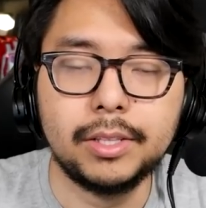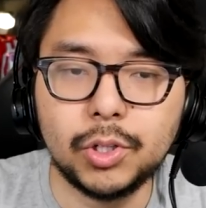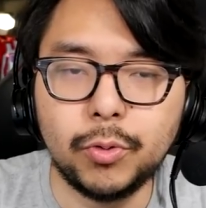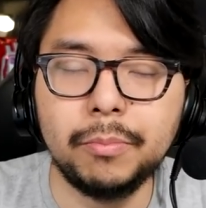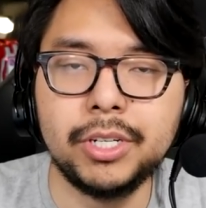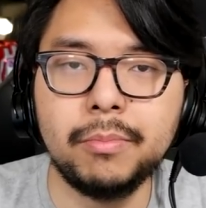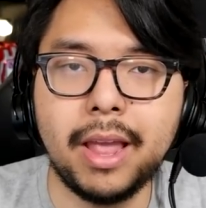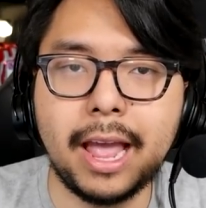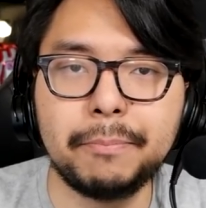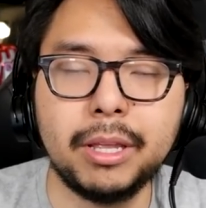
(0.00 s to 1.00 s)
And Squimjim
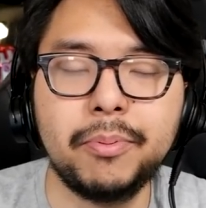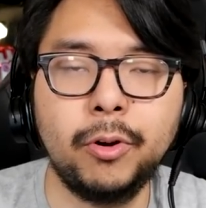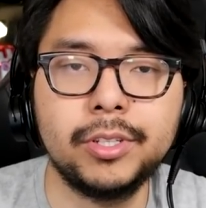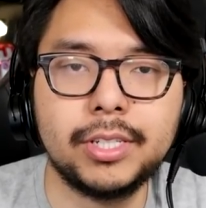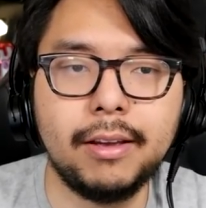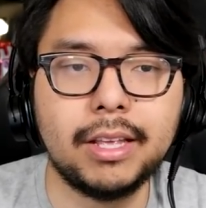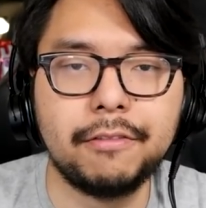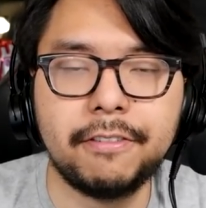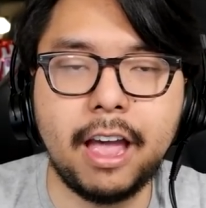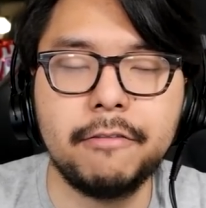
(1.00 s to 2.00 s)
aptly points out that
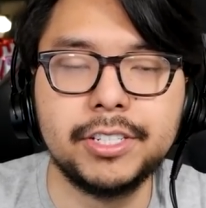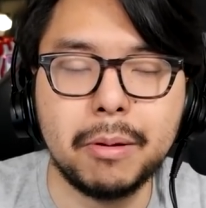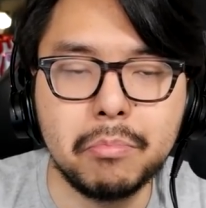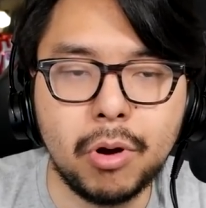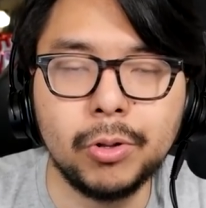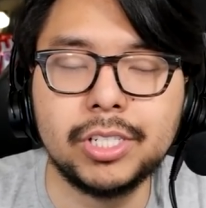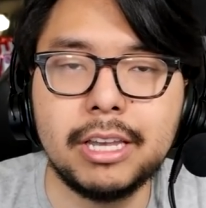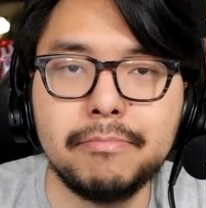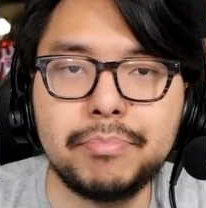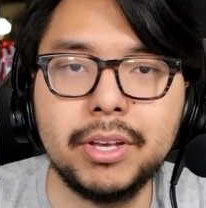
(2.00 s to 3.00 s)
Valve is a
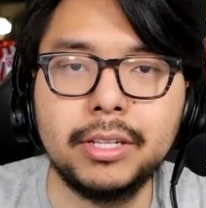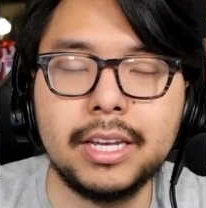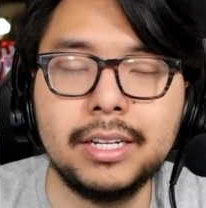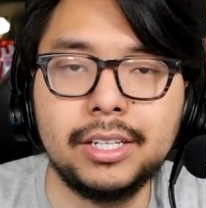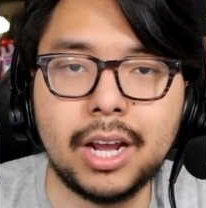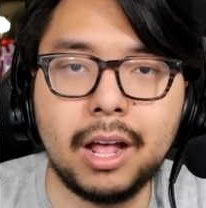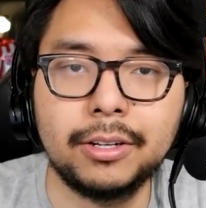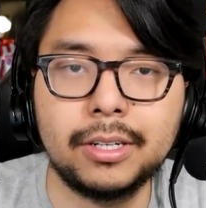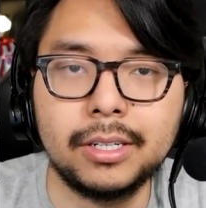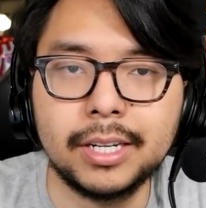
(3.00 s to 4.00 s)
multi billion
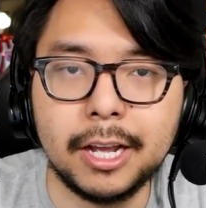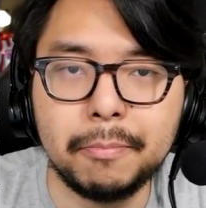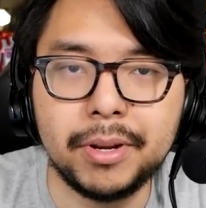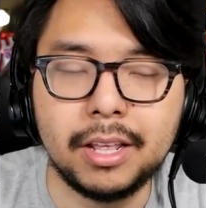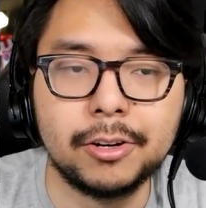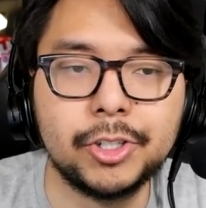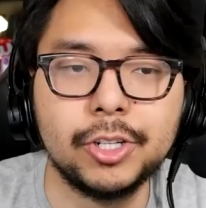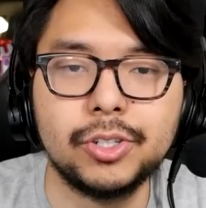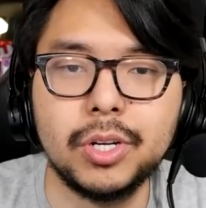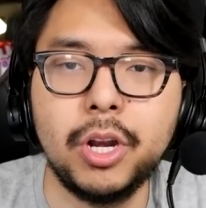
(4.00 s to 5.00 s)
dollar company. There's
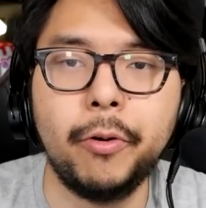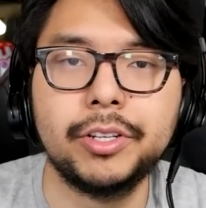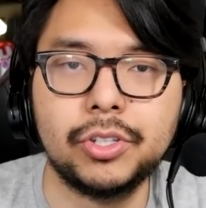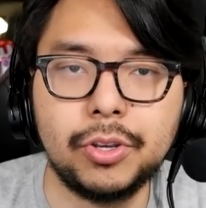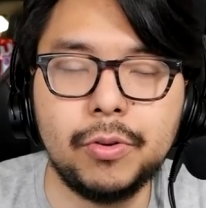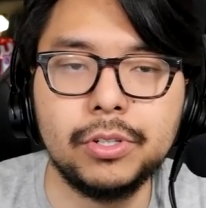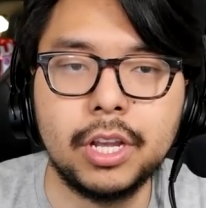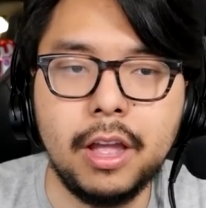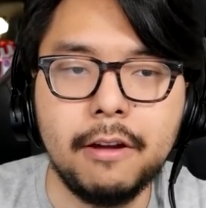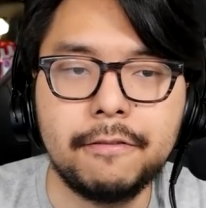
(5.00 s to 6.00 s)
just no excuse
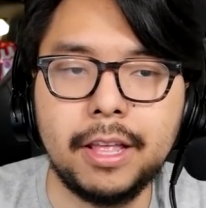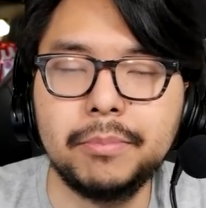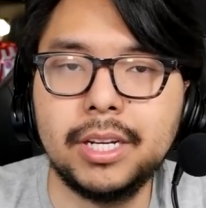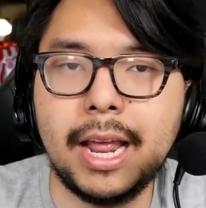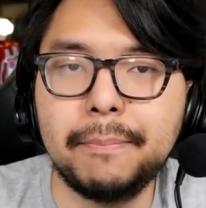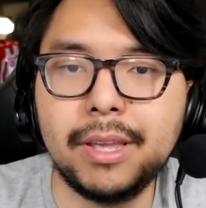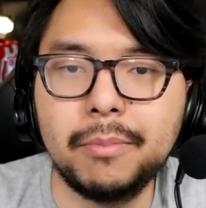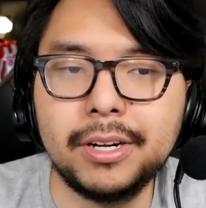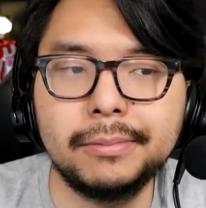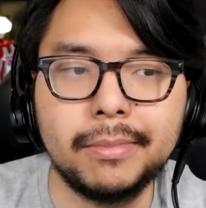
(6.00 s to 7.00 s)
for them to not be
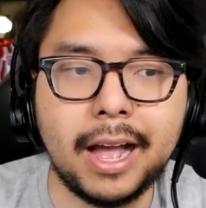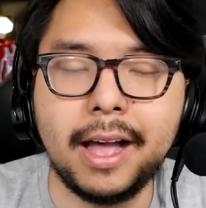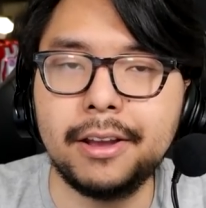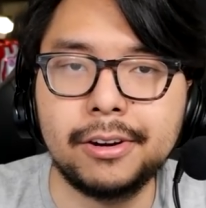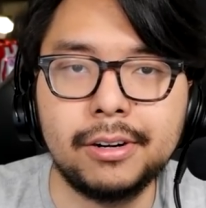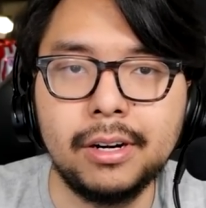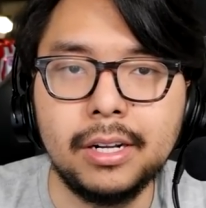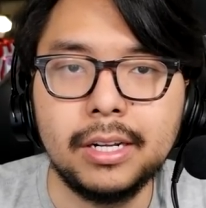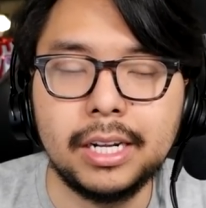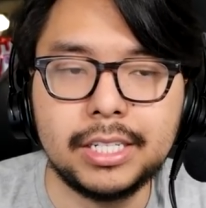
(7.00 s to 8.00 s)
able to hire
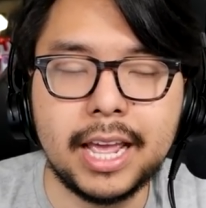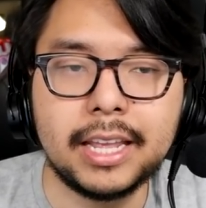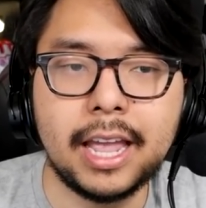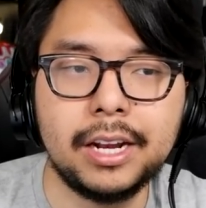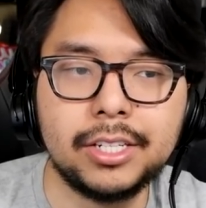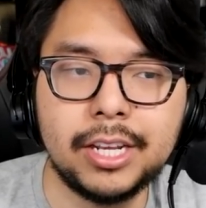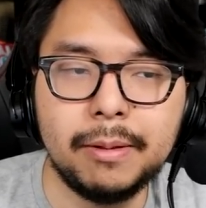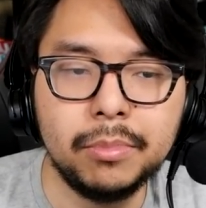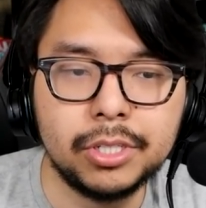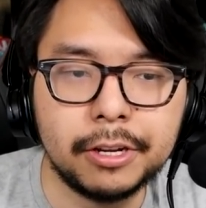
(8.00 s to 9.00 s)
a dedicated
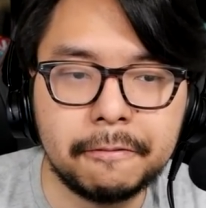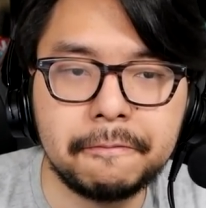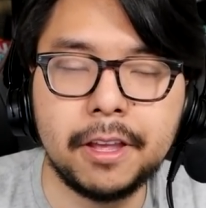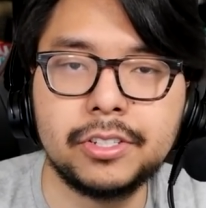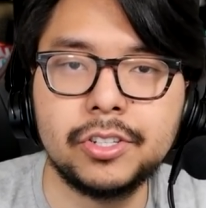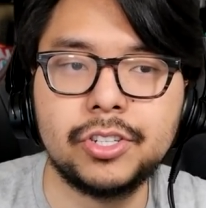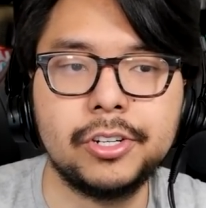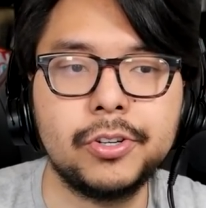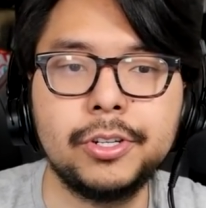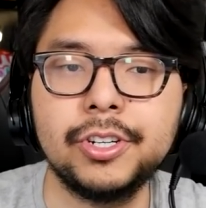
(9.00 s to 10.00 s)
team to fix this
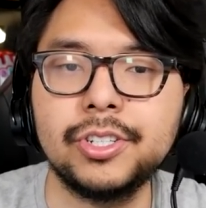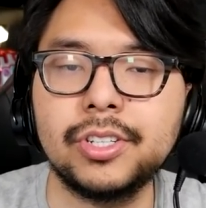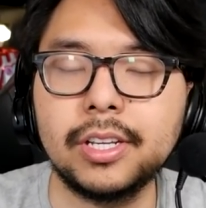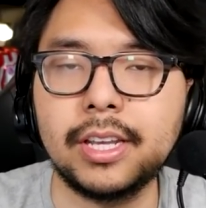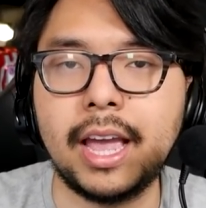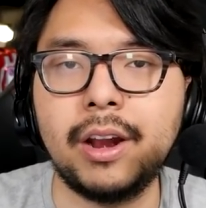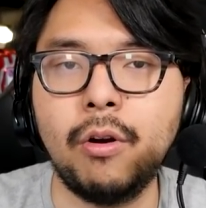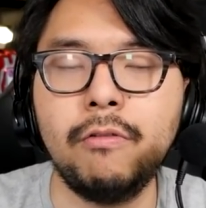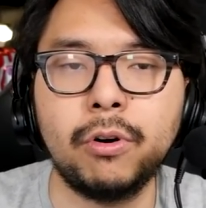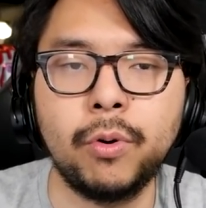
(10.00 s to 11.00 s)
issue and just get it
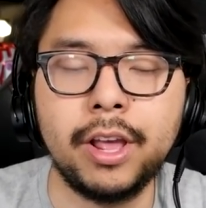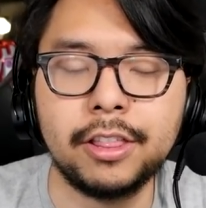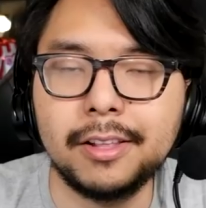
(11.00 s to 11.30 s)
over with.